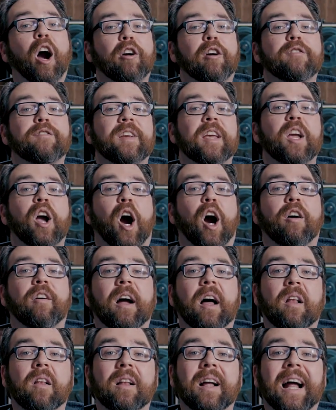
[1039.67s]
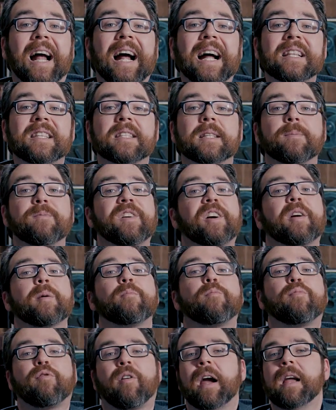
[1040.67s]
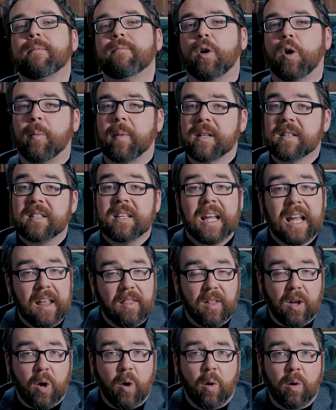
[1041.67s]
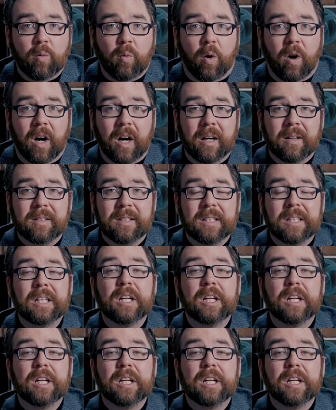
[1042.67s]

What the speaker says: RFE-RL had some very bright moments in the Cold War.